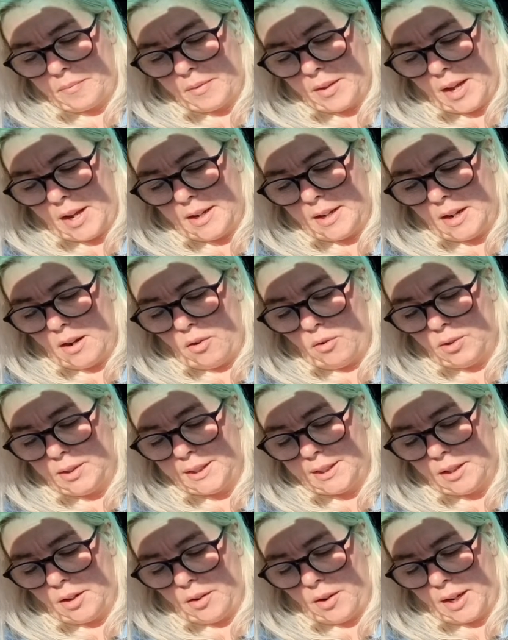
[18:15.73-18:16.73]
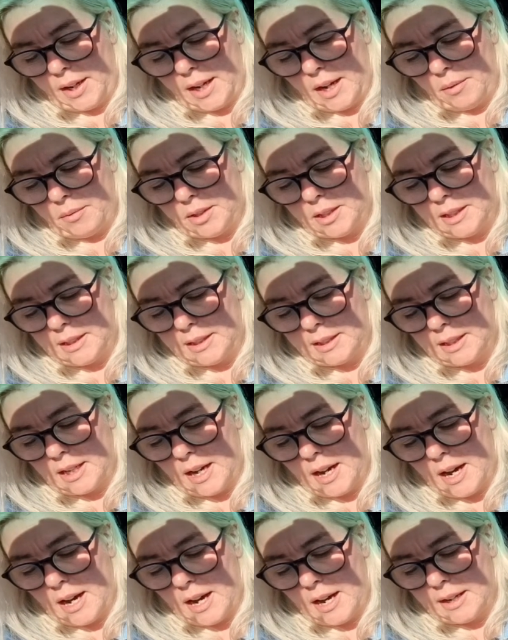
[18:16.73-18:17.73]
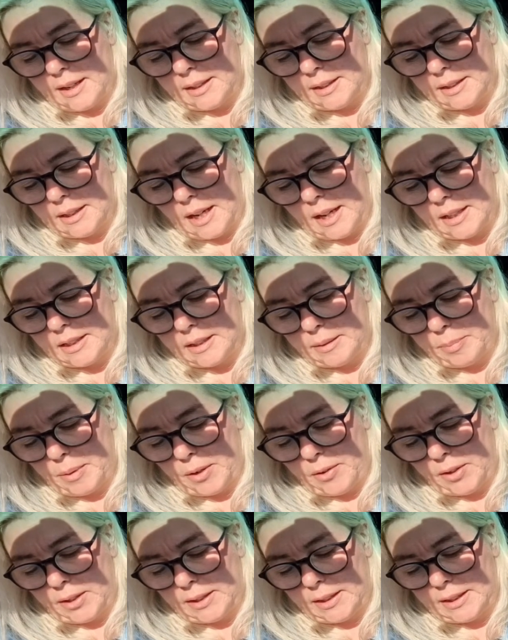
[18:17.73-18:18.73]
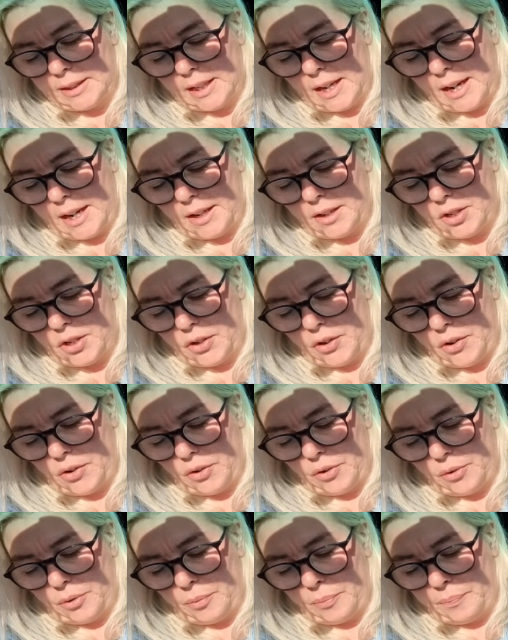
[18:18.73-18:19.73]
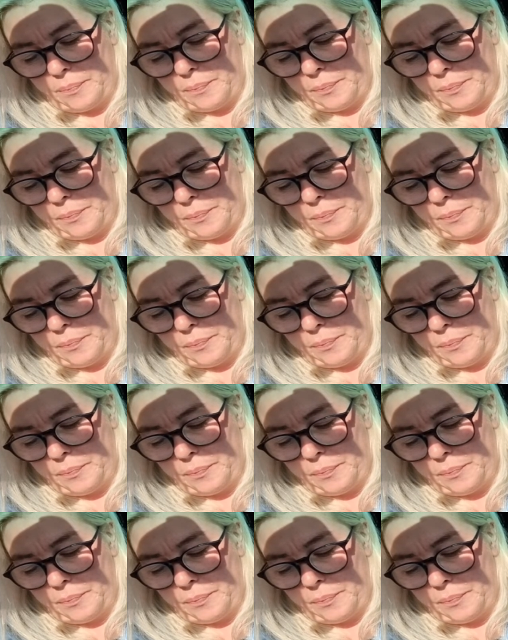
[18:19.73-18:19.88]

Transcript: And also I get with this card is like Spirit saying to you